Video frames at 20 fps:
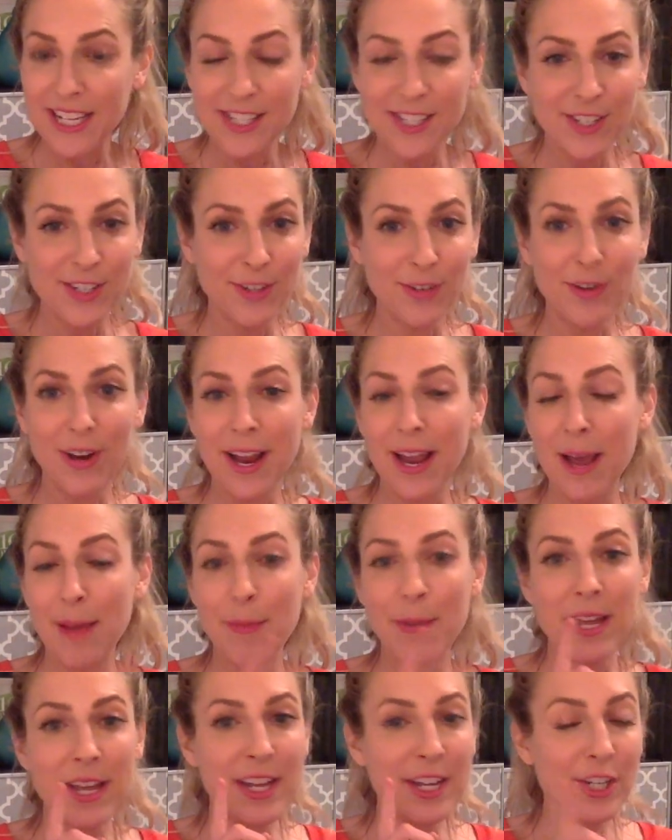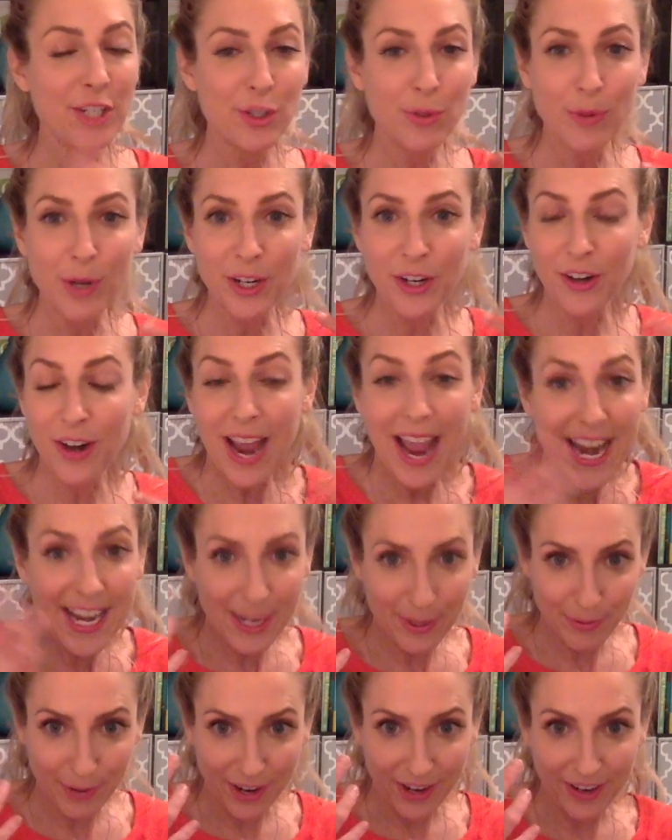Instagram, Twitter,
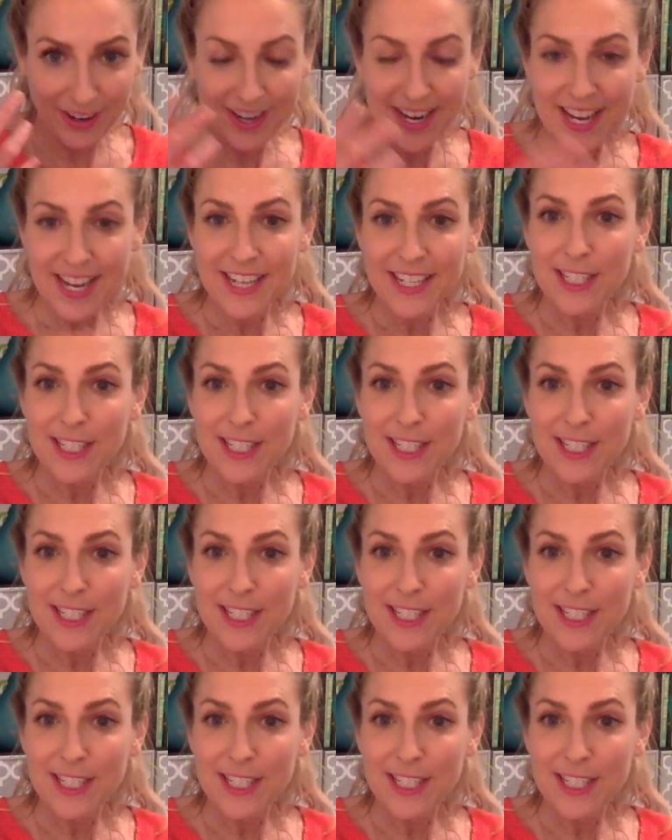anywhere.